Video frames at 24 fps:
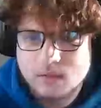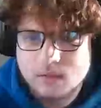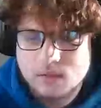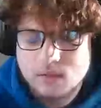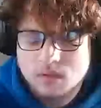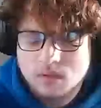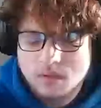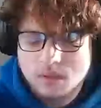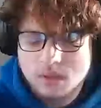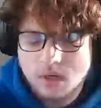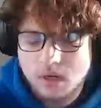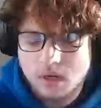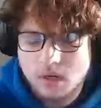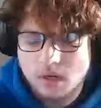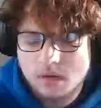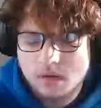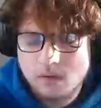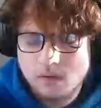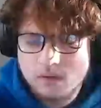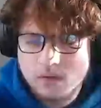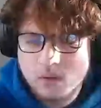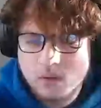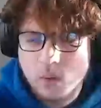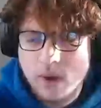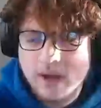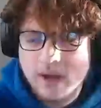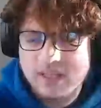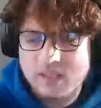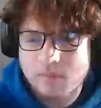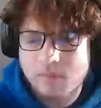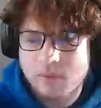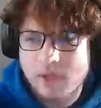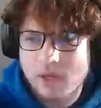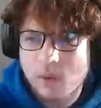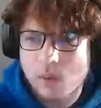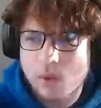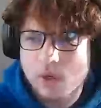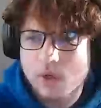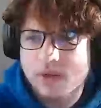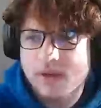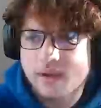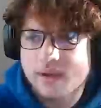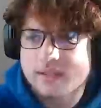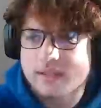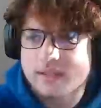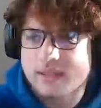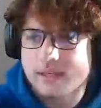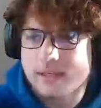Sorry. So white to play, what do you
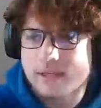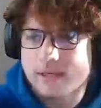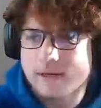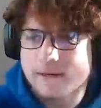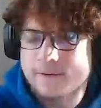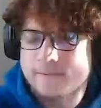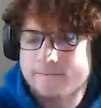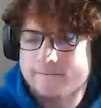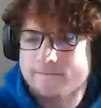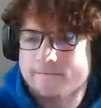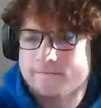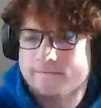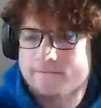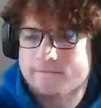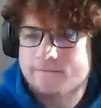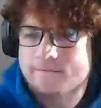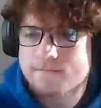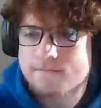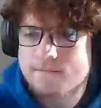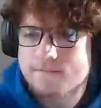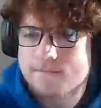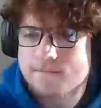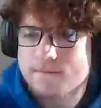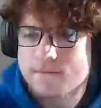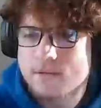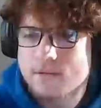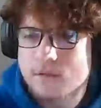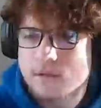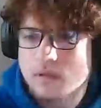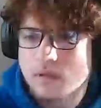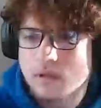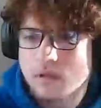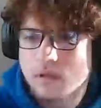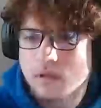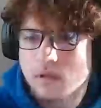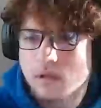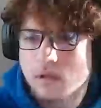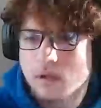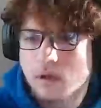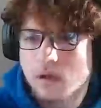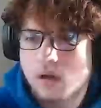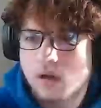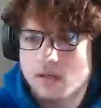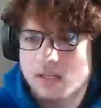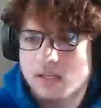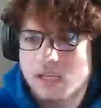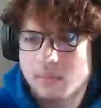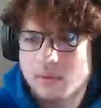guys think here?
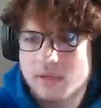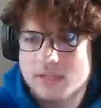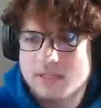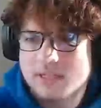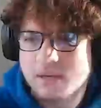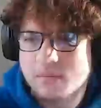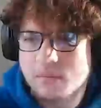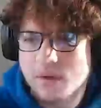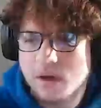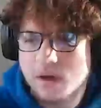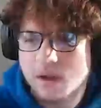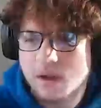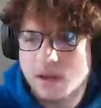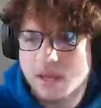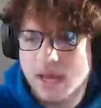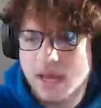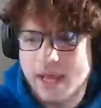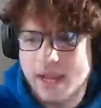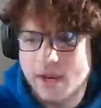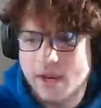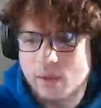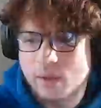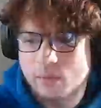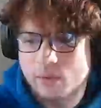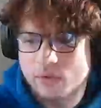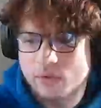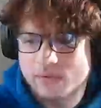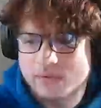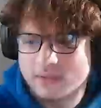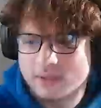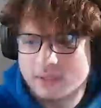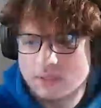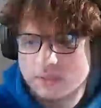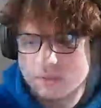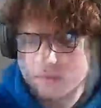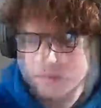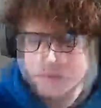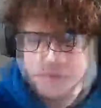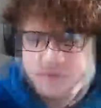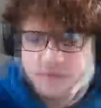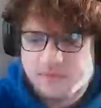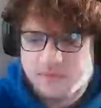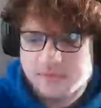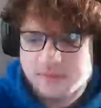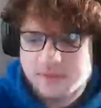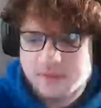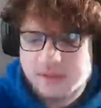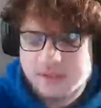Give me some candidate moves.
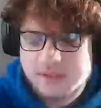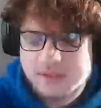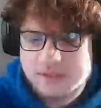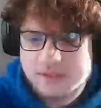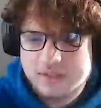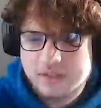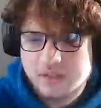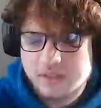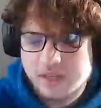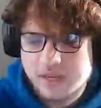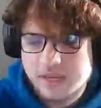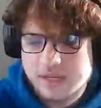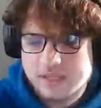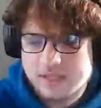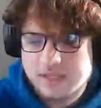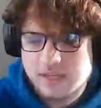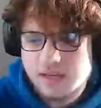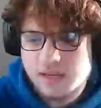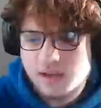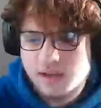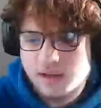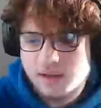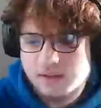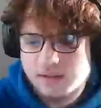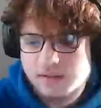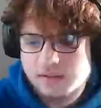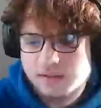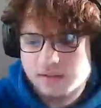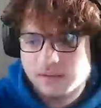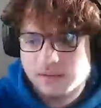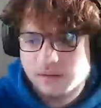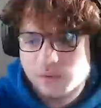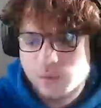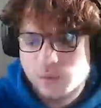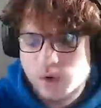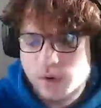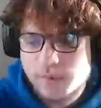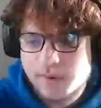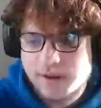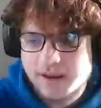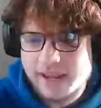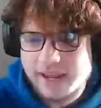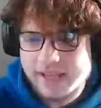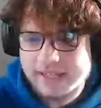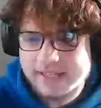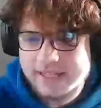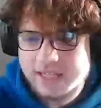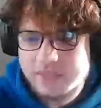So the idea, what
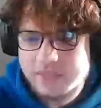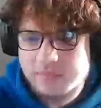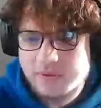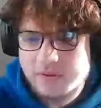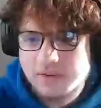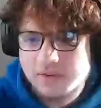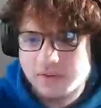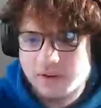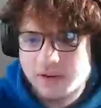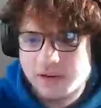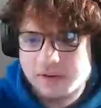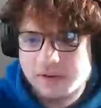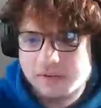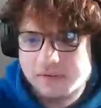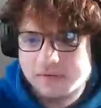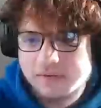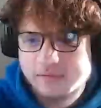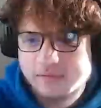about a takes b5?